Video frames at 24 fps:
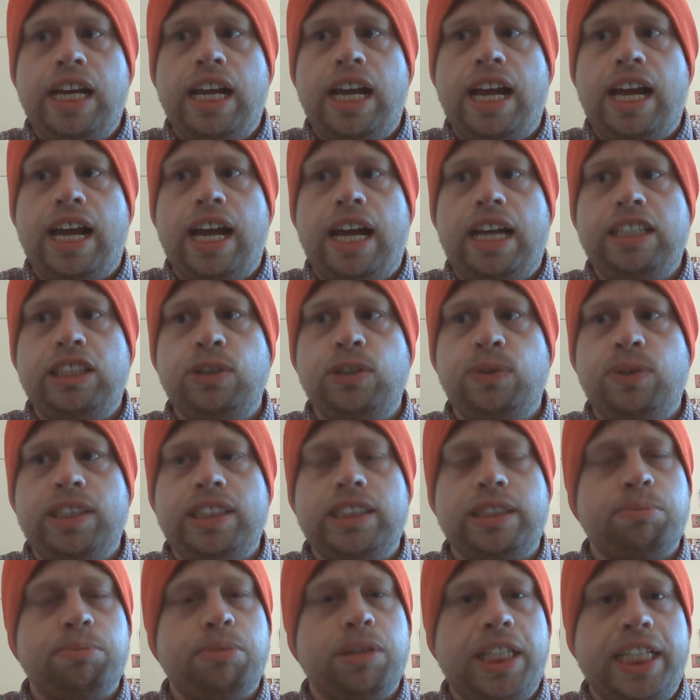uh, doing
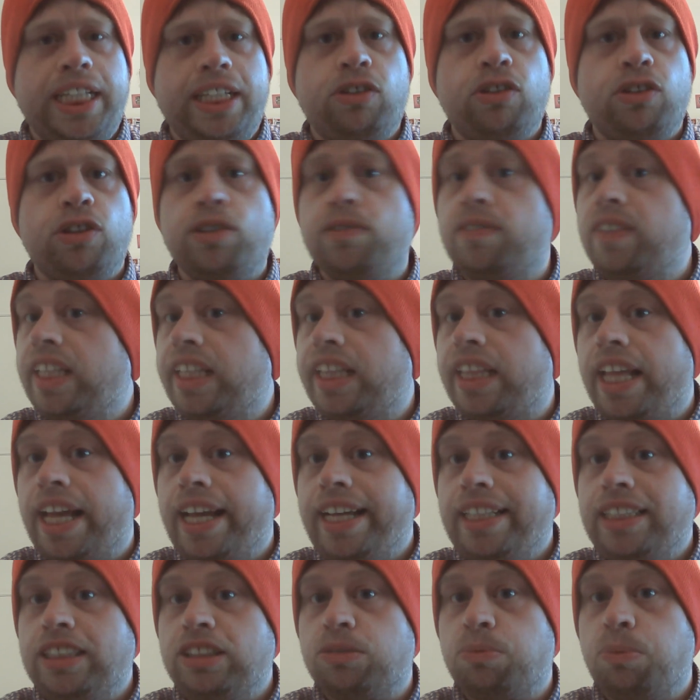some pretty groovy
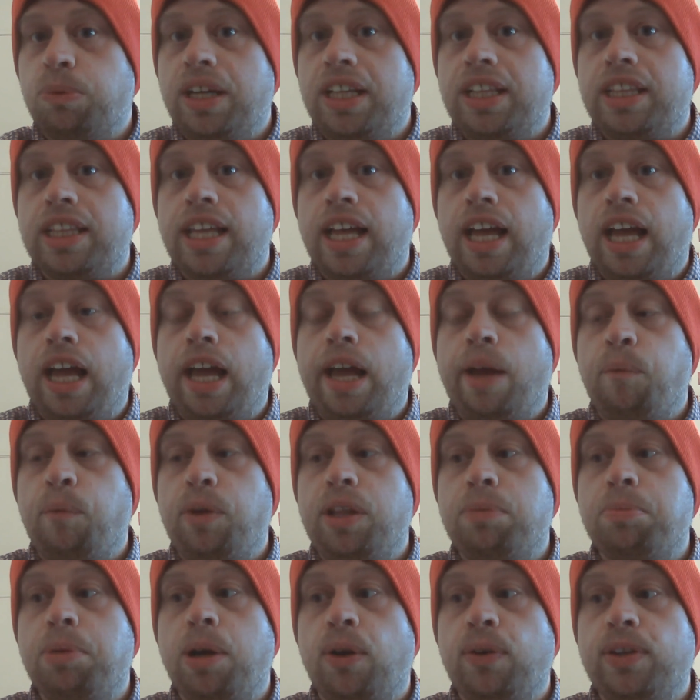things with, uh,
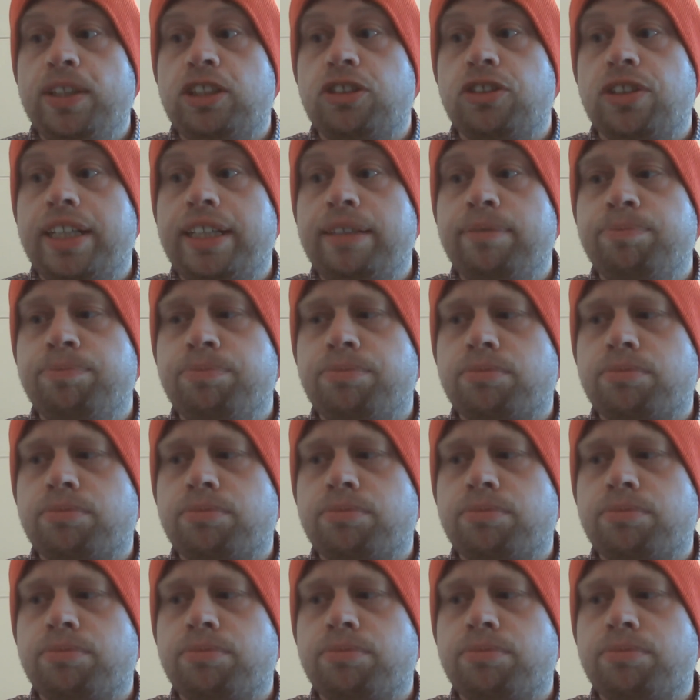with poetry.